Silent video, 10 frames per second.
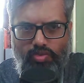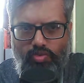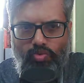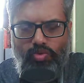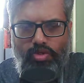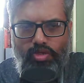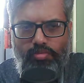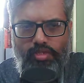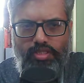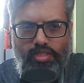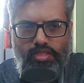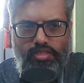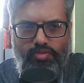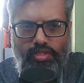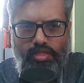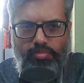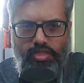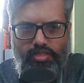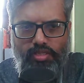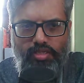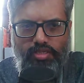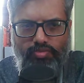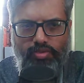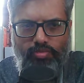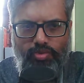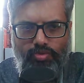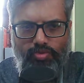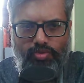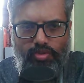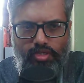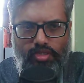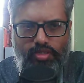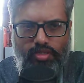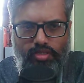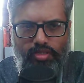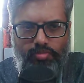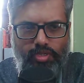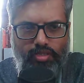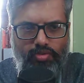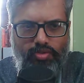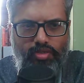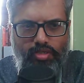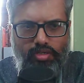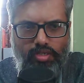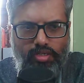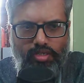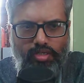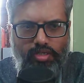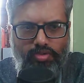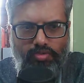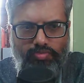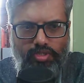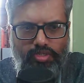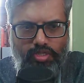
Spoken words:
Google Pixel 7 and Pixel 7 Pro in their pre-order and offers